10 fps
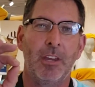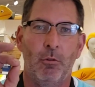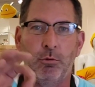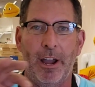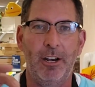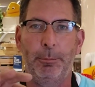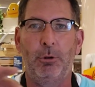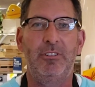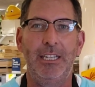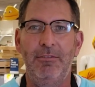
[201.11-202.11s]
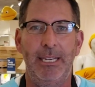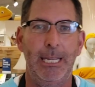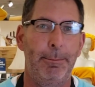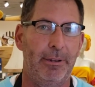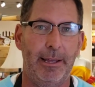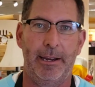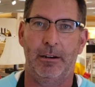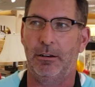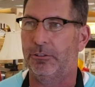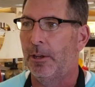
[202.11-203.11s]
writable DVD
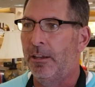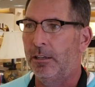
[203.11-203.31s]
players,